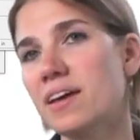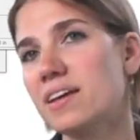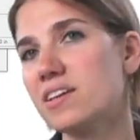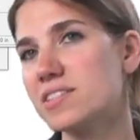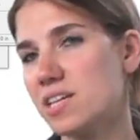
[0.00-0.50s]

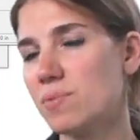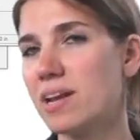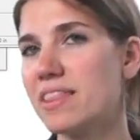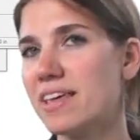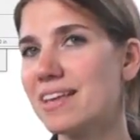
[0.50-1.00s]
You'll see what
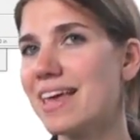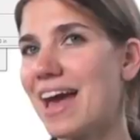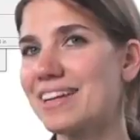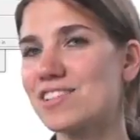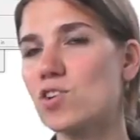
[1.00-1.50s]
I then
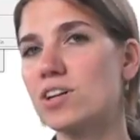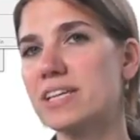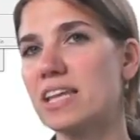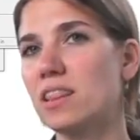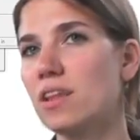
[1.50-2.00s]
get is
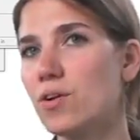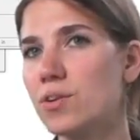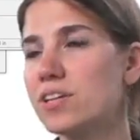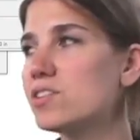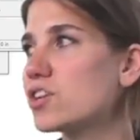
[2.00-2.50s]
called a
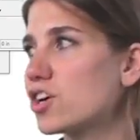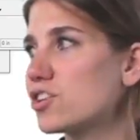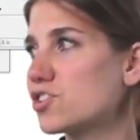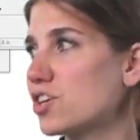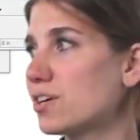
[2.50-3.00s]
loaded
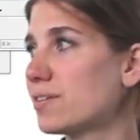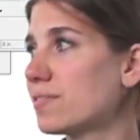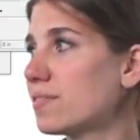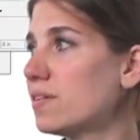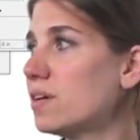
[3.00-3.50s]
cursor.
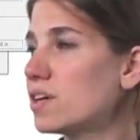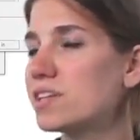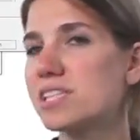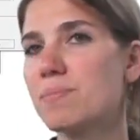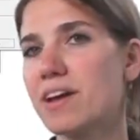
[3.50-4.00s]
You'll
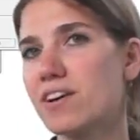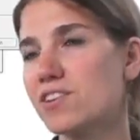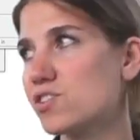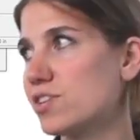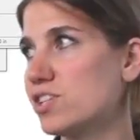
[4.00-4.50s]
see my
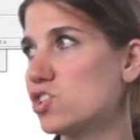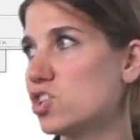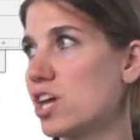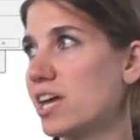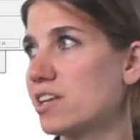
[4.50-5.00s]
cursor is
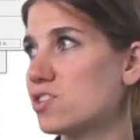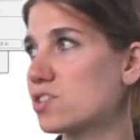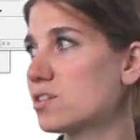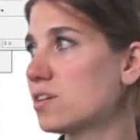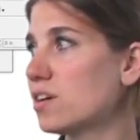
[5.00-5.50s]

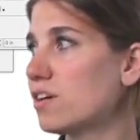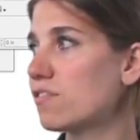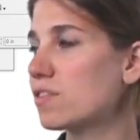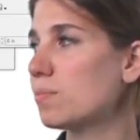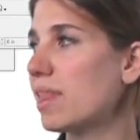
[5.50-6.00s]
changed
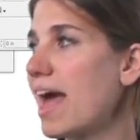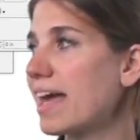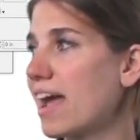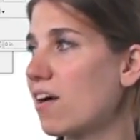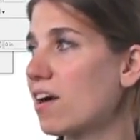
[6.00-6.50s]
from the
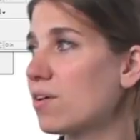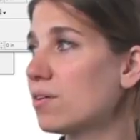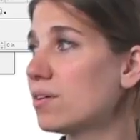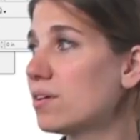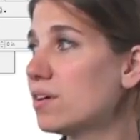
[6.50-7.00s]
black arrow
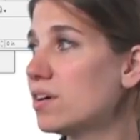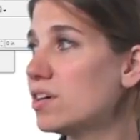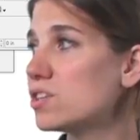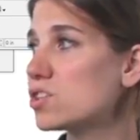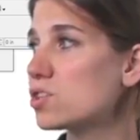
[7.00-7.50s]

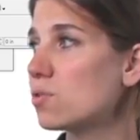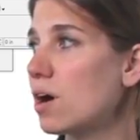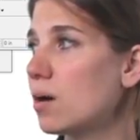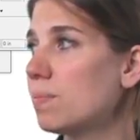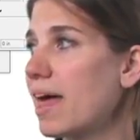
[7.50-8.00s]
to
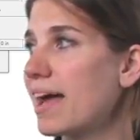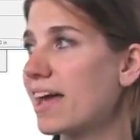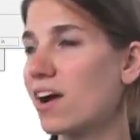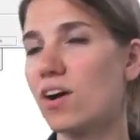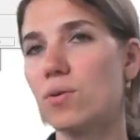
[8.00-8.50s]
a black
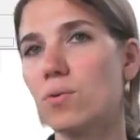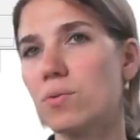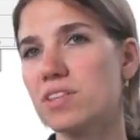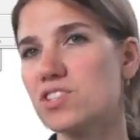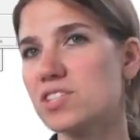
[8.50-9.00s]
arrow
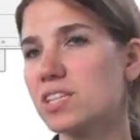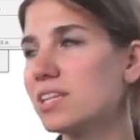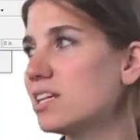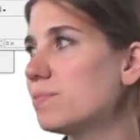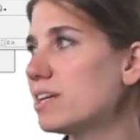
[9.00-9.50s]
with just a
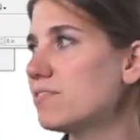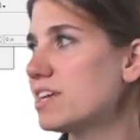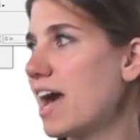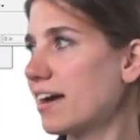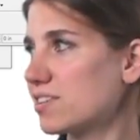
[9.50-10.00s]
little bit of
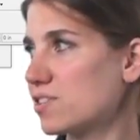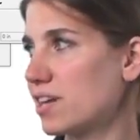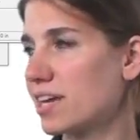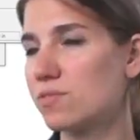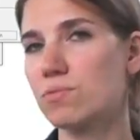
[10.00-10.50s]
text so that
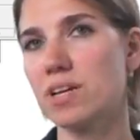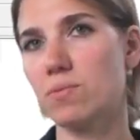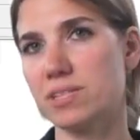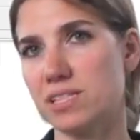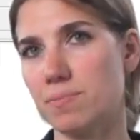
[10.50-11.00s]
I can read
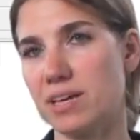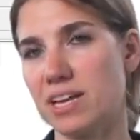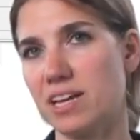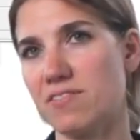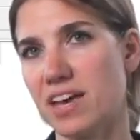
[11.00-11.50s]
what's at the
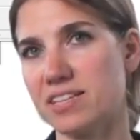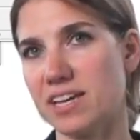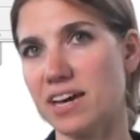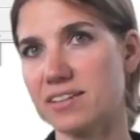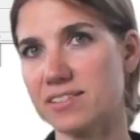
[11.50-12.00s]
beginning of that
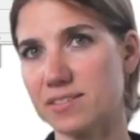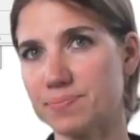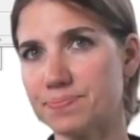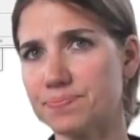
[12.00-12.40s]
text.